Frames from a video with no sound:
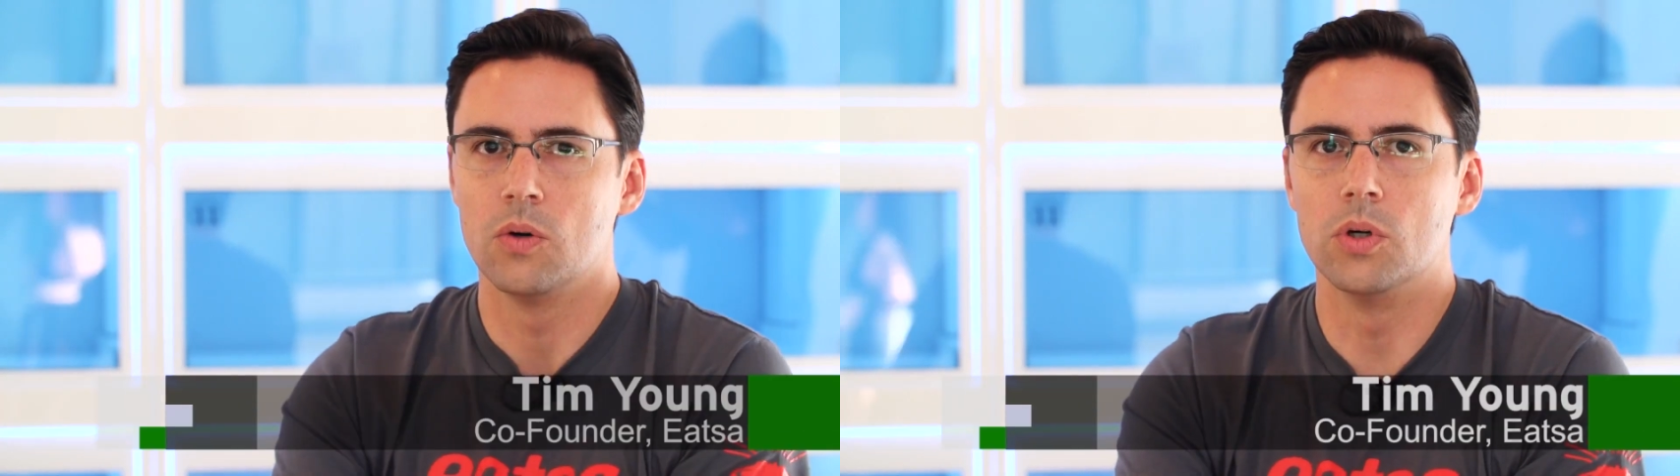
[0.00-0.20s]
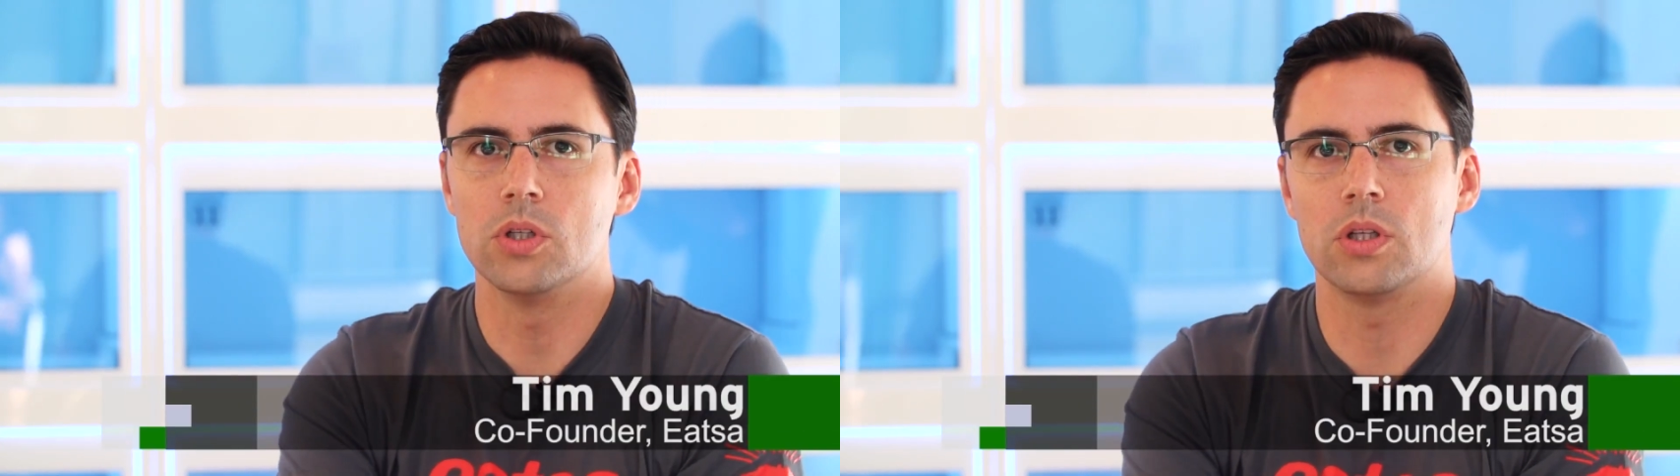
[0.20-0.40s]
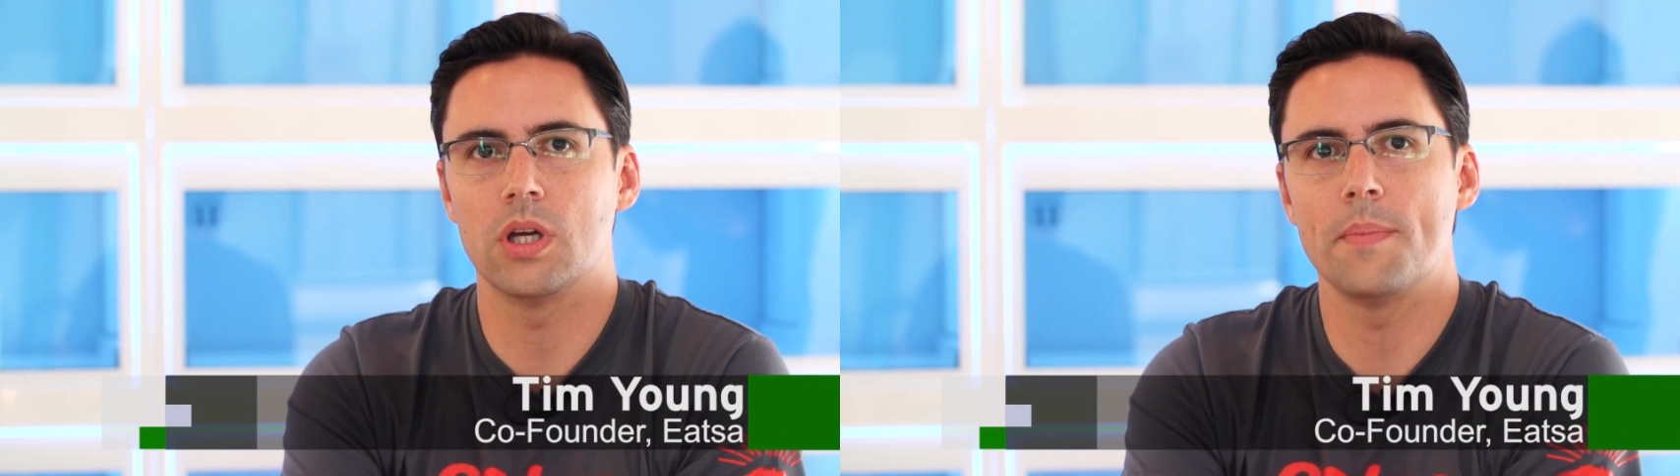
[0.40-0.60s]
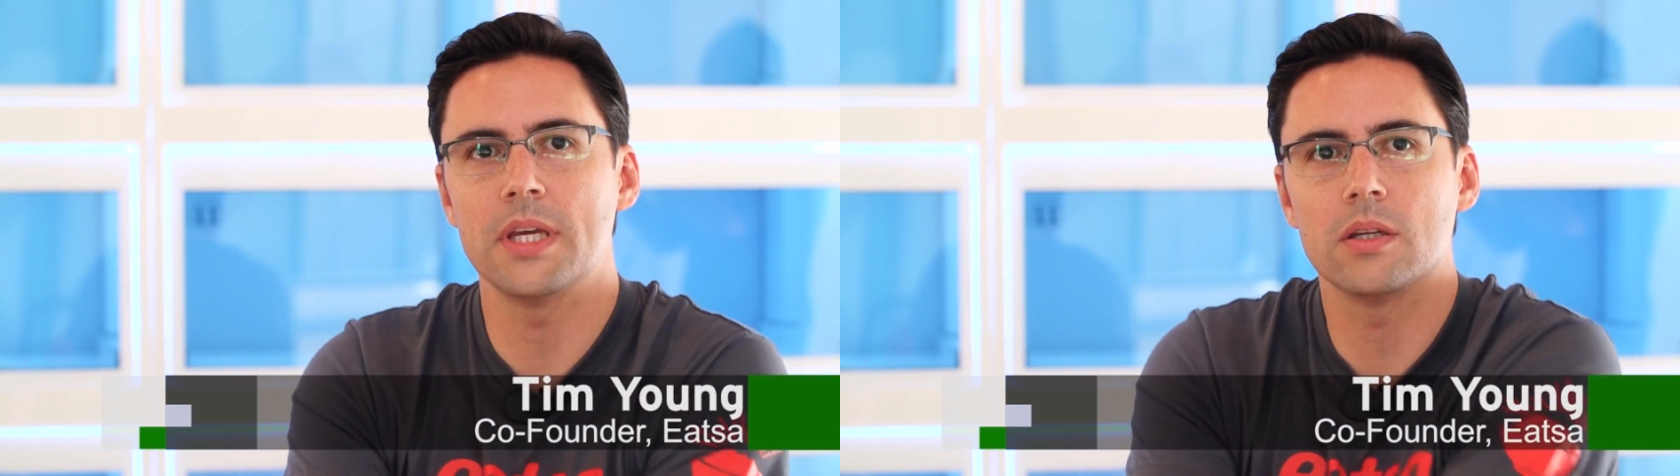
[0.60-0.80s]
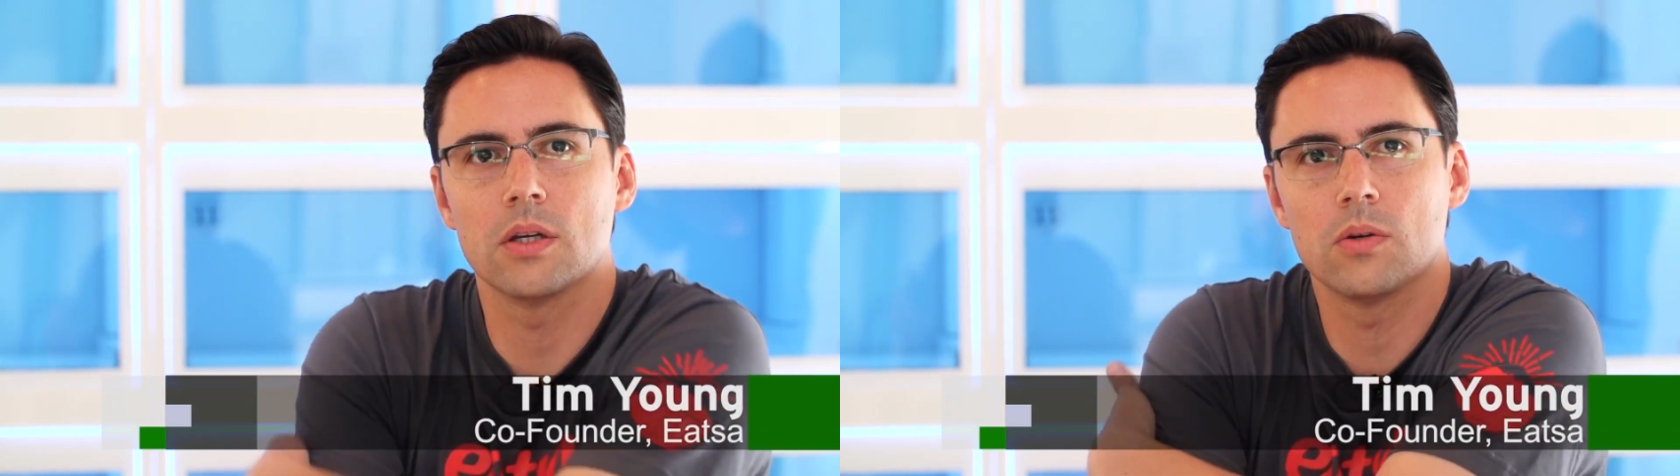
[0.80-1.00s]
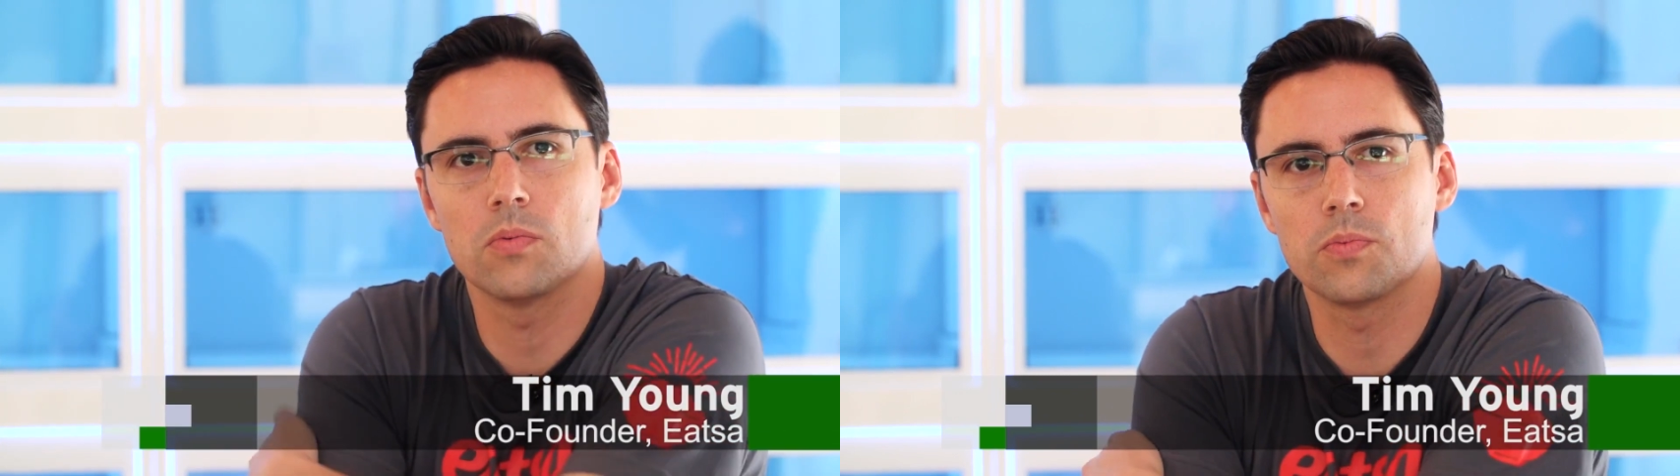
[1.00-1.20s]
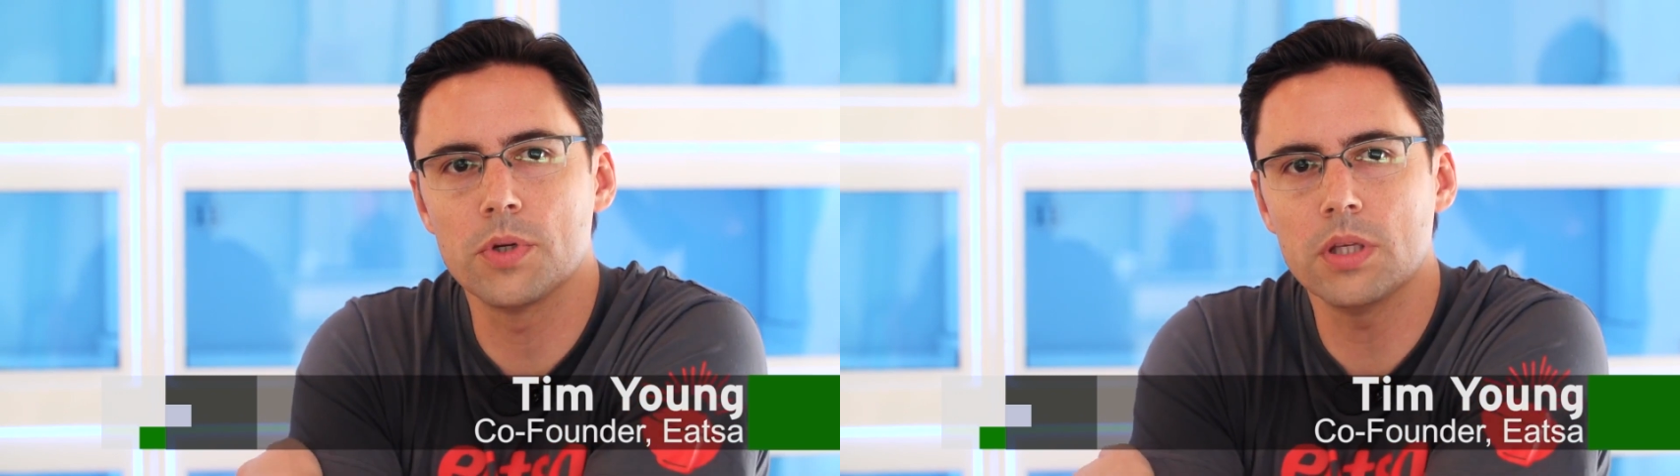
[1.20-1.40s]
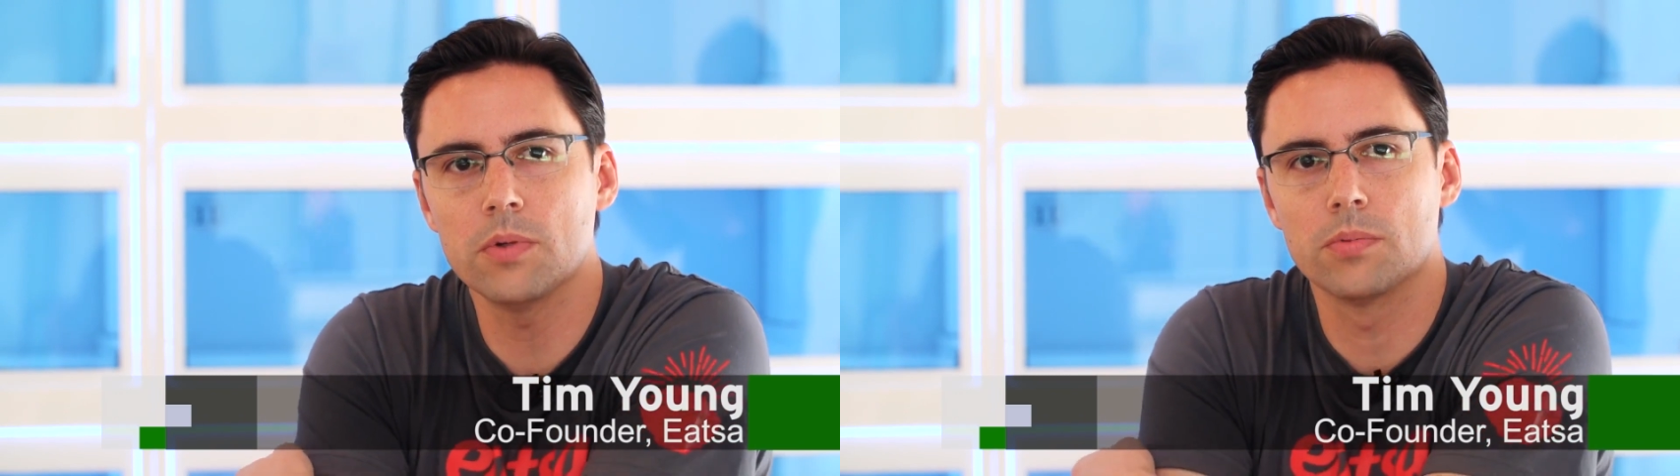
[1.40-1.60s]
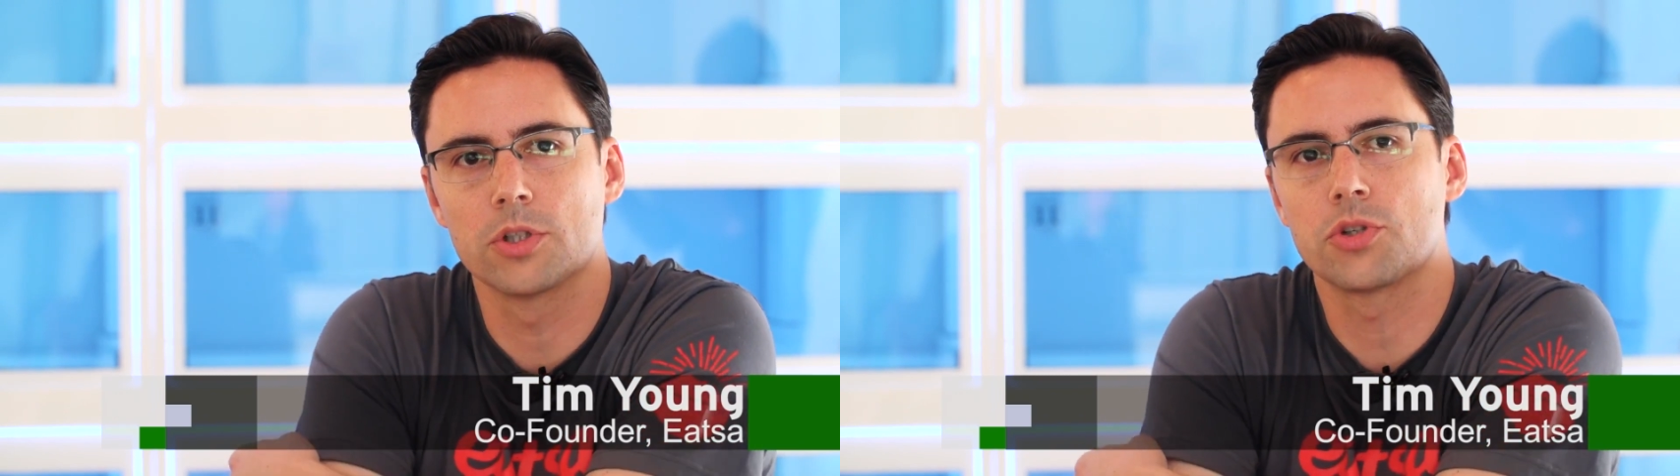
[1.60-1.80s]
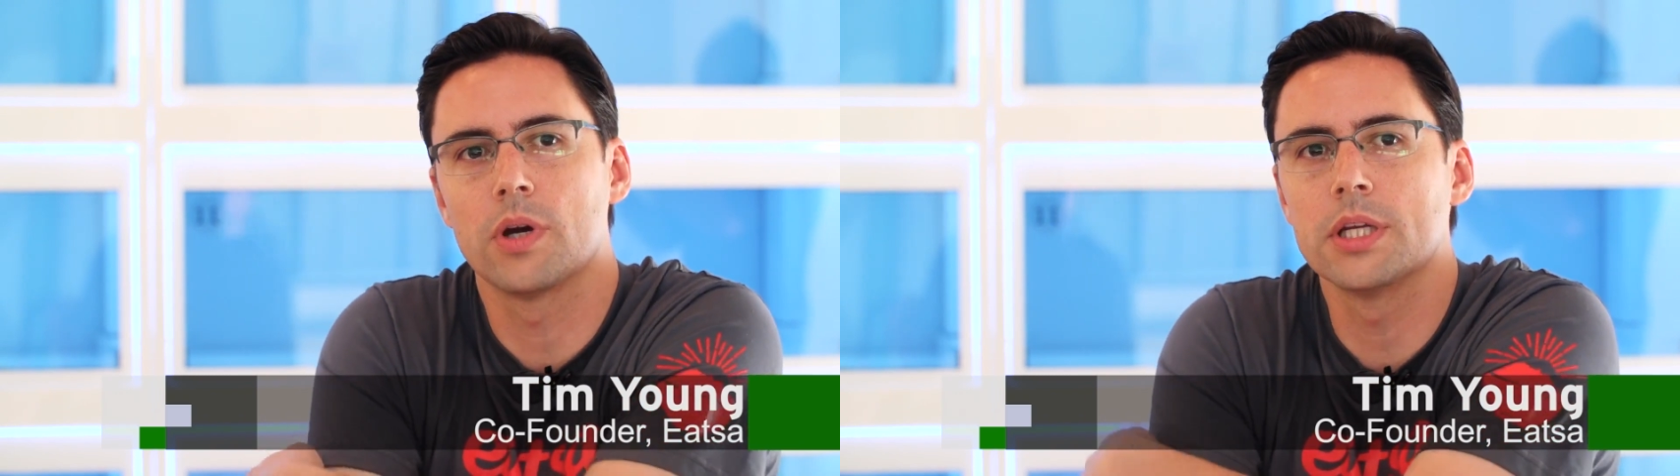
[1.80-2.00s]
Well, I mean, really what
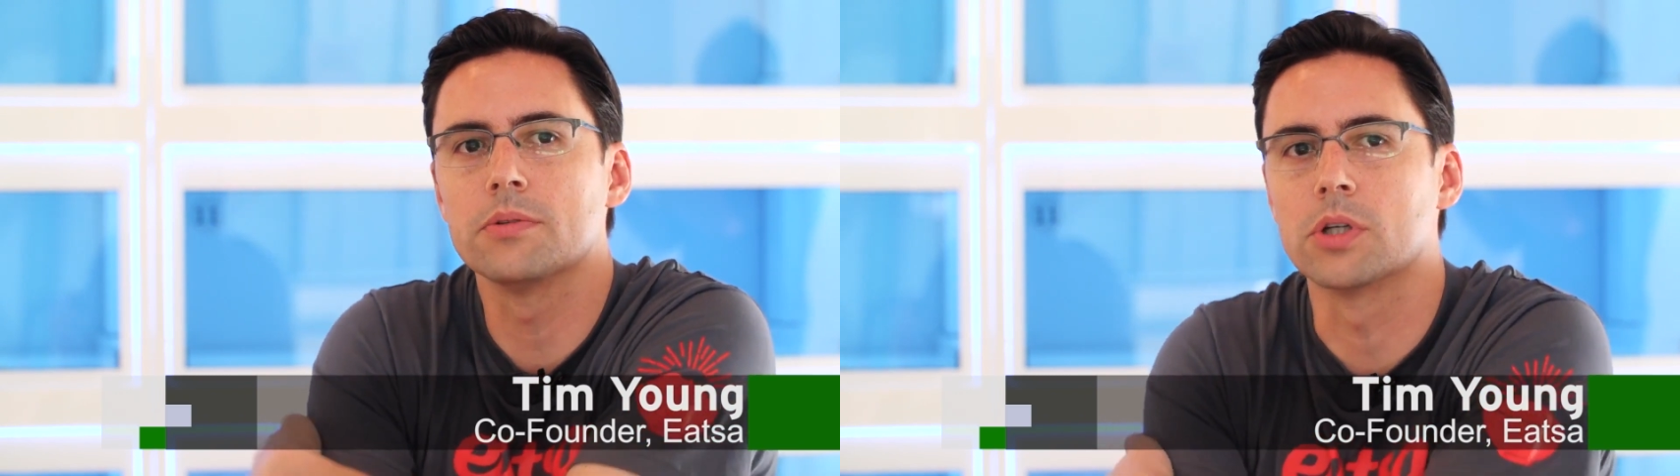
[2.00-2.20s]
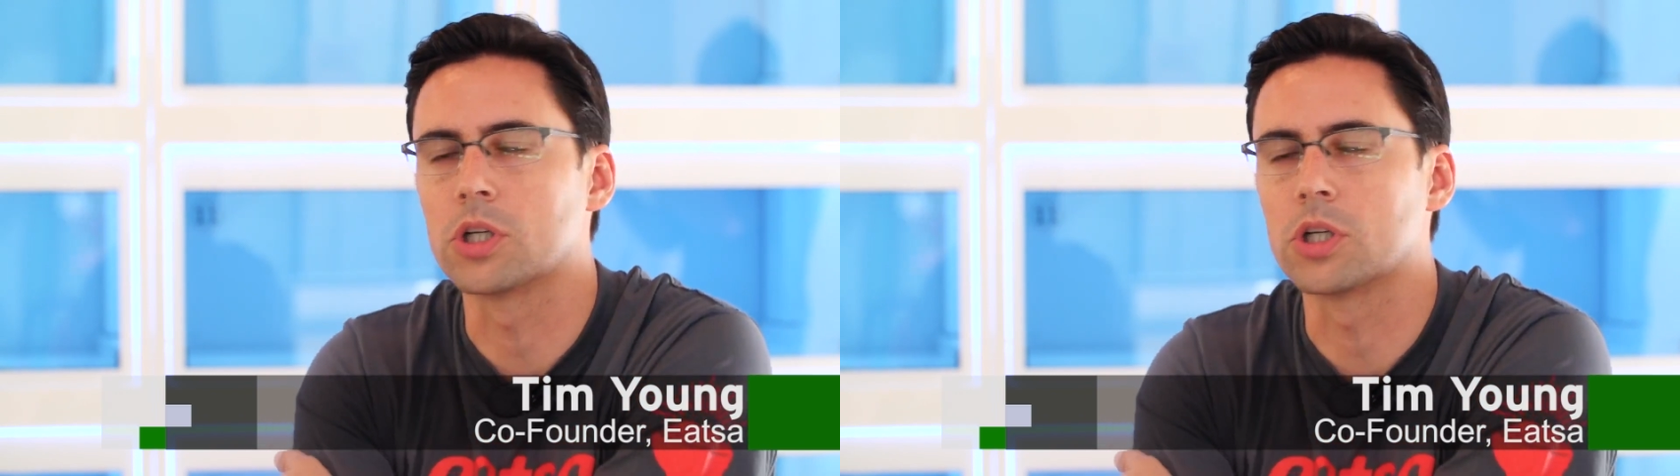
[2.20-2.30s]
we're trying to